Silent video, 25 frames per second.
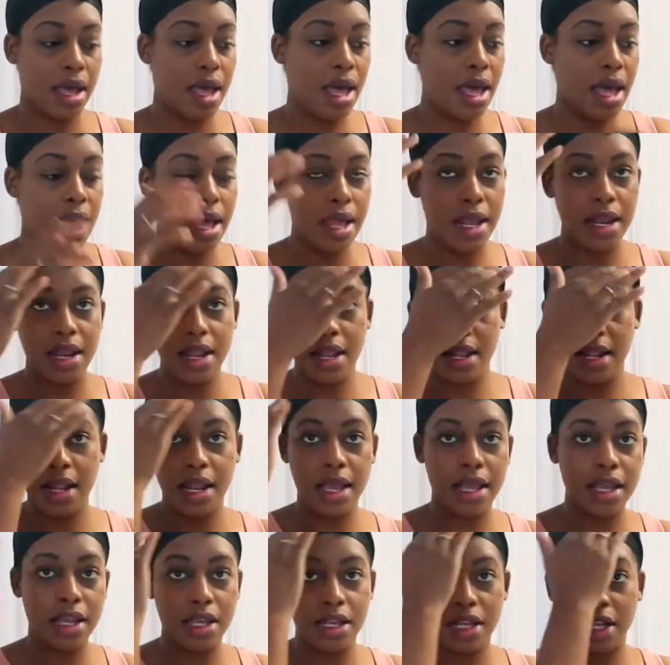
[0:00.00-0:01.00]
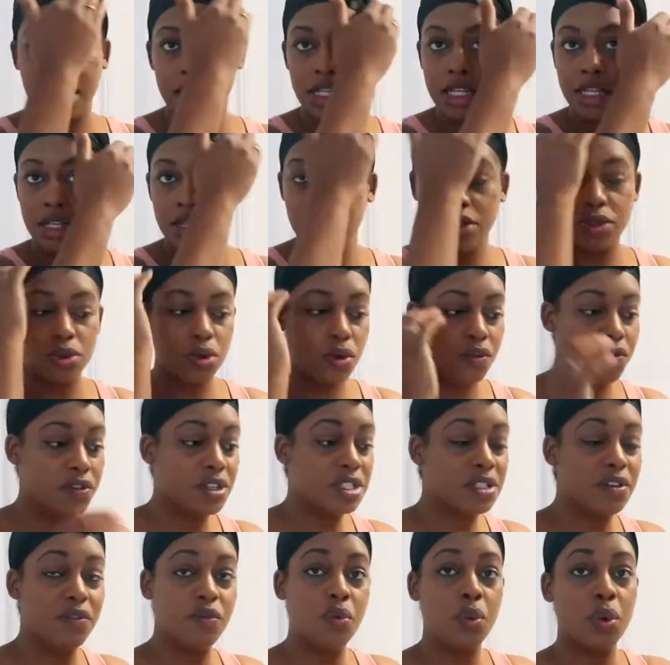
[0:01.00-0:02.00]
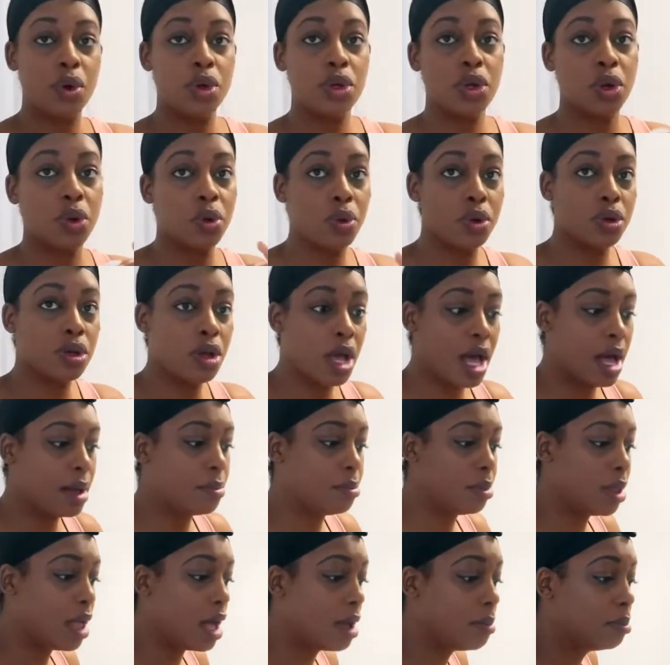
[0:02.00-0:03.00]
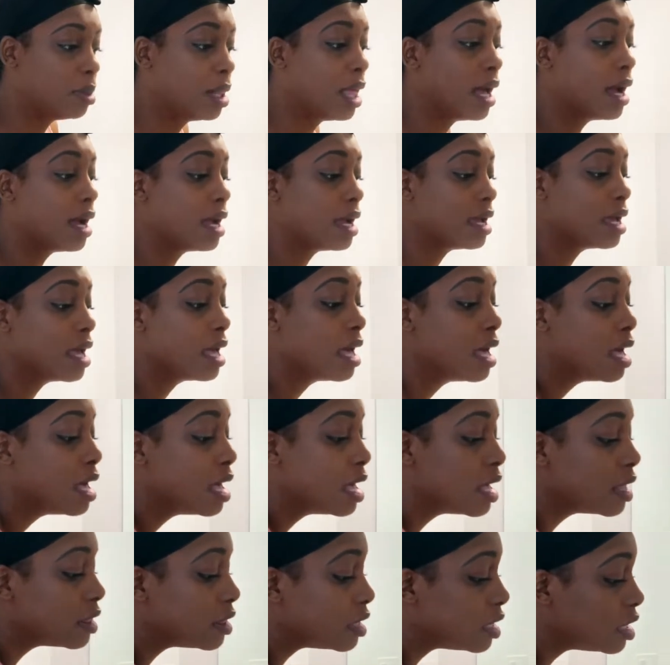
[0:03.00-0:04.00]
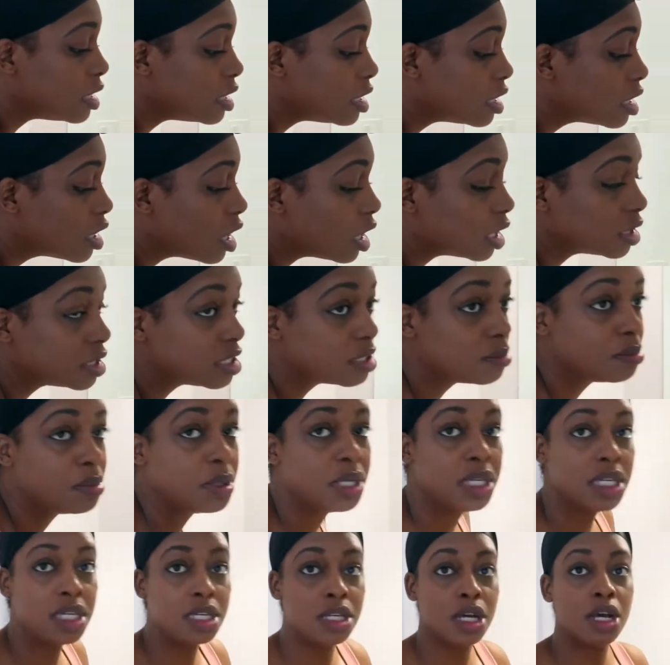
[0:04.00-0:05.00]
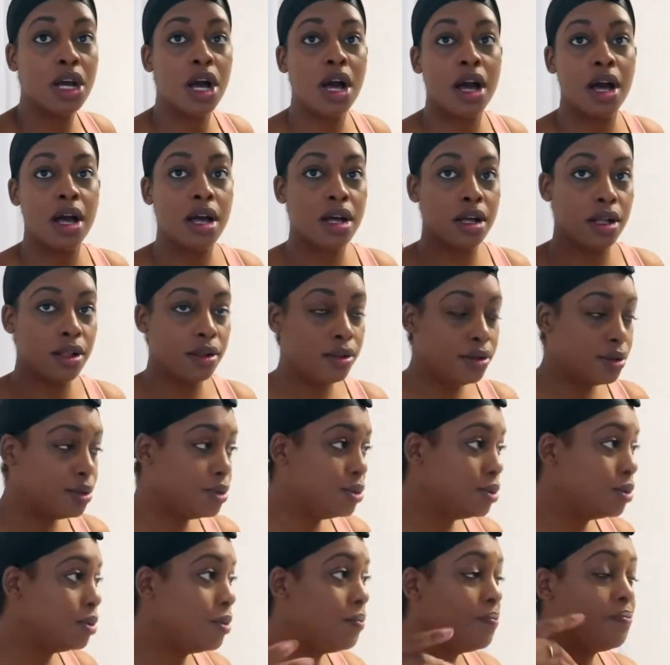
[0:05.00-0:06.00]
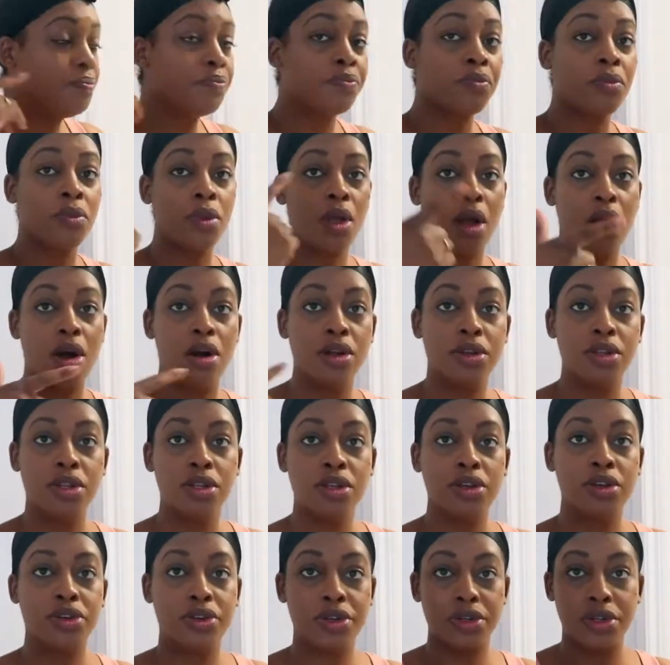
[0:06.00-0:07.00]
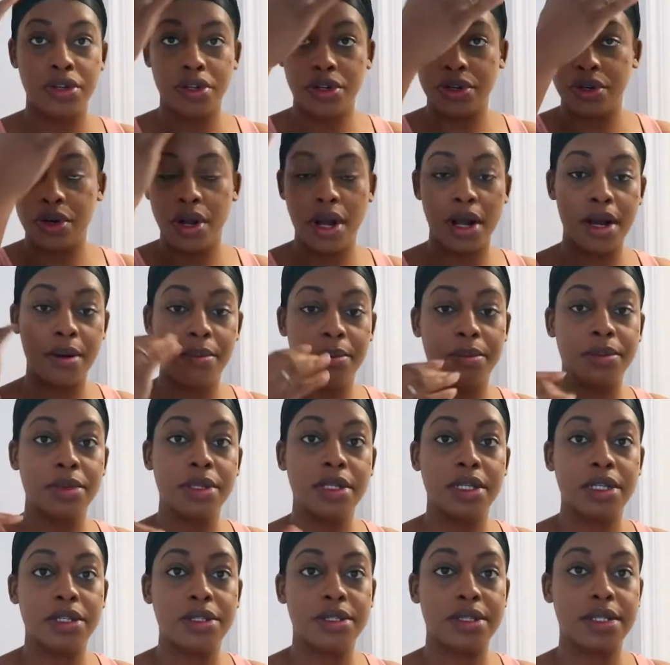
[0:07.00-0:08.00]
head, like clean the surface of where you're going to apply the got-to-be glue on your